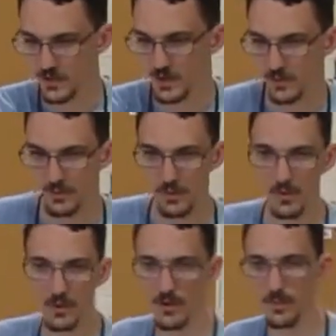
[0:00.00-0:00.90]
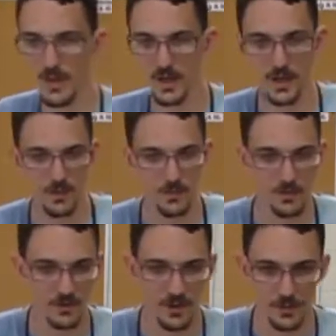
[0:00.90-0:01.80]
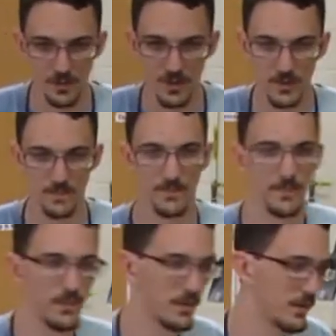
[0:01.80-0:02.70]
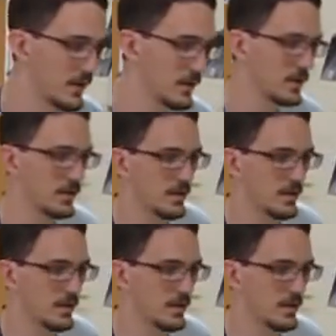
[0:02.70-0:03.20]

sure you roll this back up when you're done with it and set it